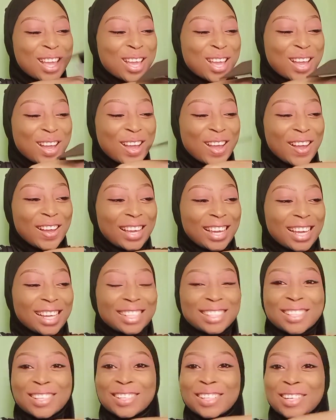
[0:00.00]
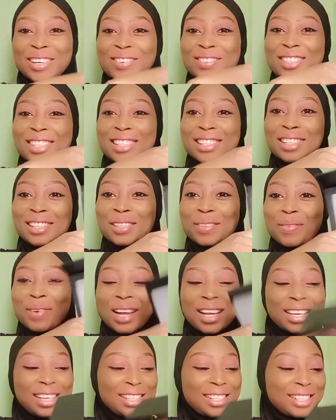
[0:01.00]
guys. Okay, so it comes in this
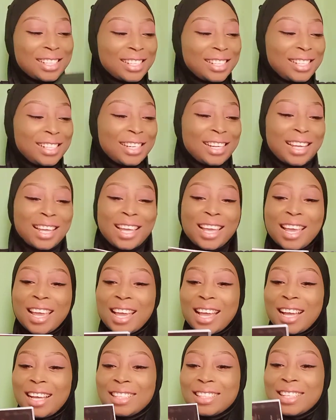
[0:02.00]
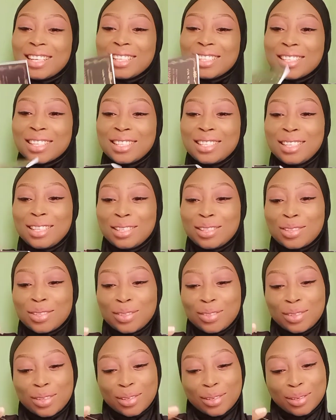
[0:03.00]
packaging, and there's a
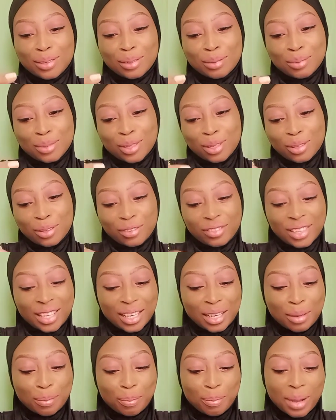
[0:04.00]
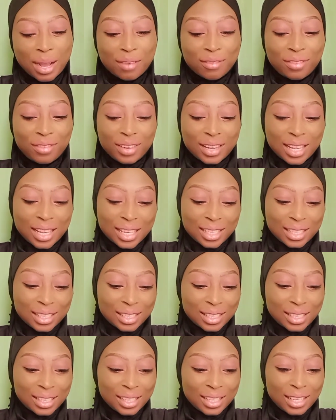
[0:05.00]
little sort of like a
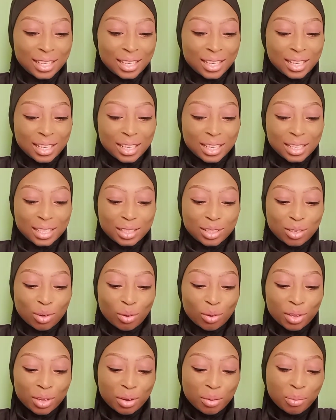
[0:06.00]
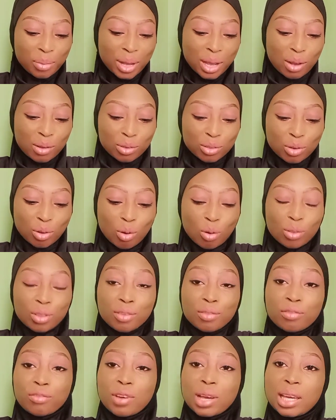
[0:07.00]
pamphlet. It's talking about all the
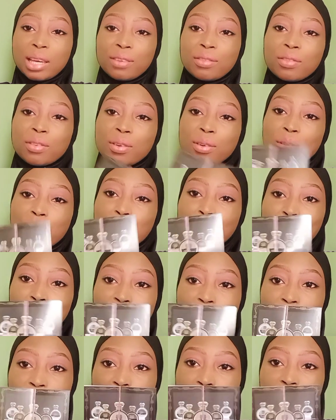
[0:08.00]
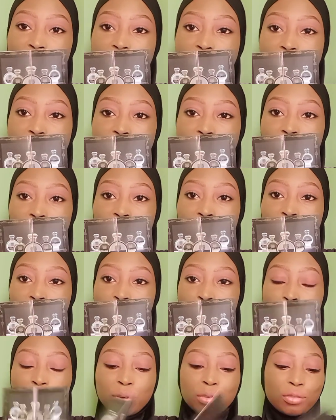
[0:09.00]
5 different
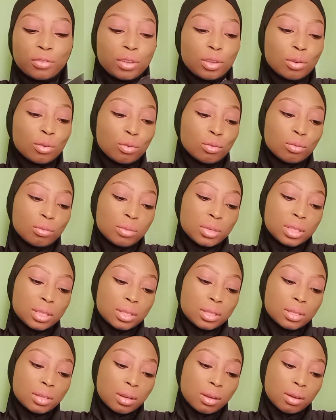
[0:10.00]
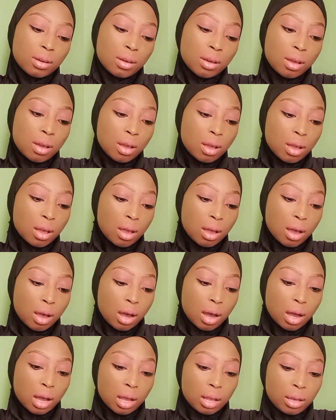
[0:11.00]
perfumes
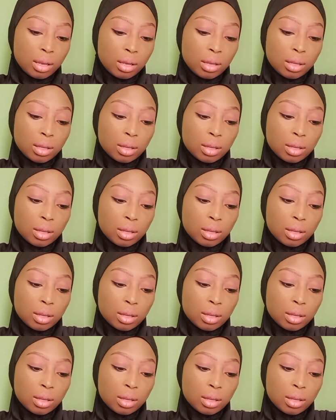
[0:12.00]
and